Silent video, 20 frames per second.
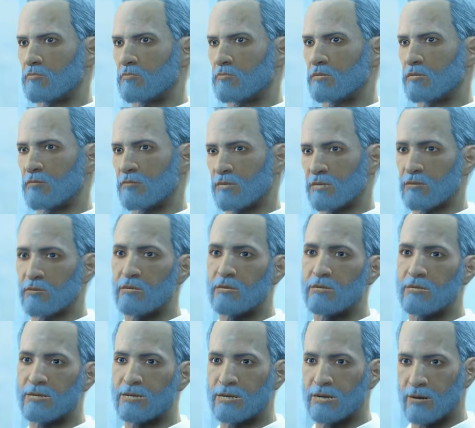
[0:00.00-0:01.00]
Even in
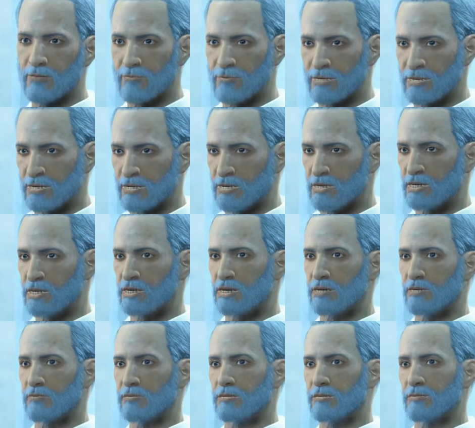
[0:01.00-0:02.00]
their attempts to
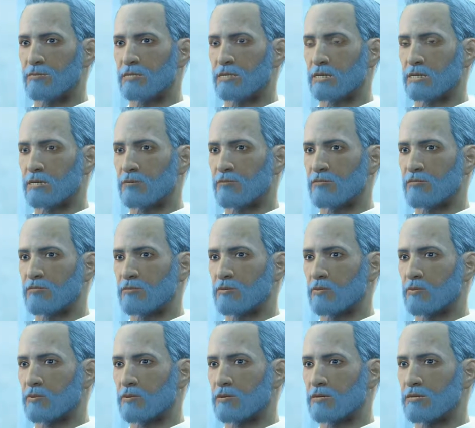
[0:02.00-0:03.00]
shield themselves from the
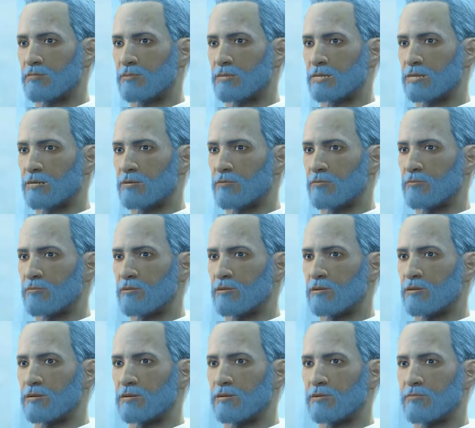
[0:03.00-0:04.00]
world above,
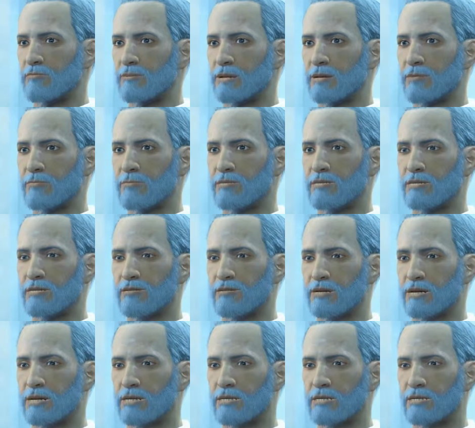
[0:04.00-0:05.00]
members of
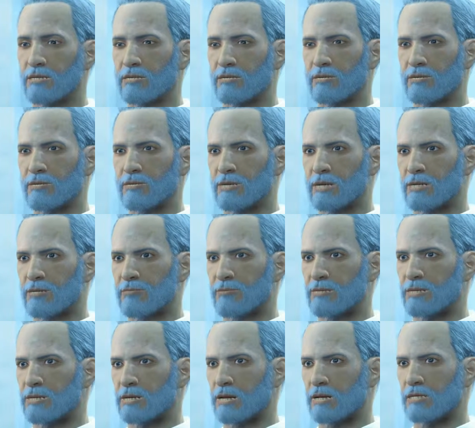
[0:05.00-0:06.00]
the Institute had
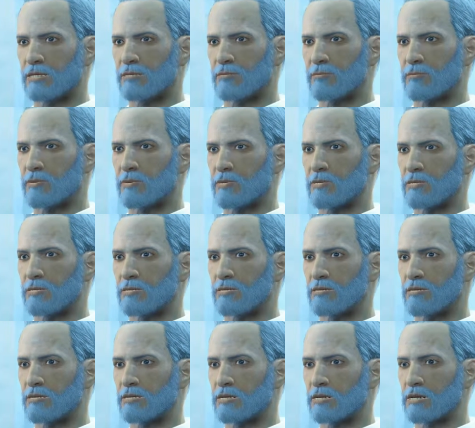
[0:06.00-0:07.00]
been exposed.